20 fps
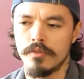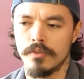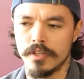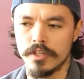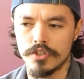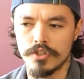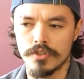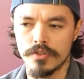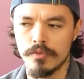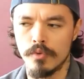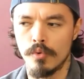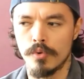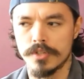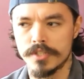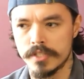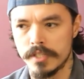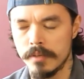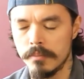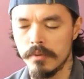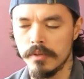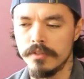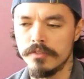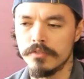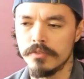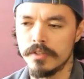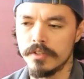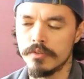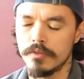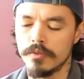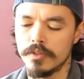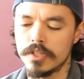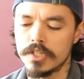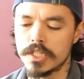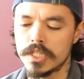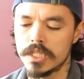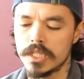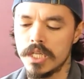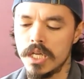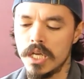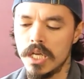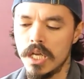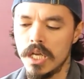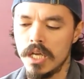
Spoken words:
connection or a stable internet connection,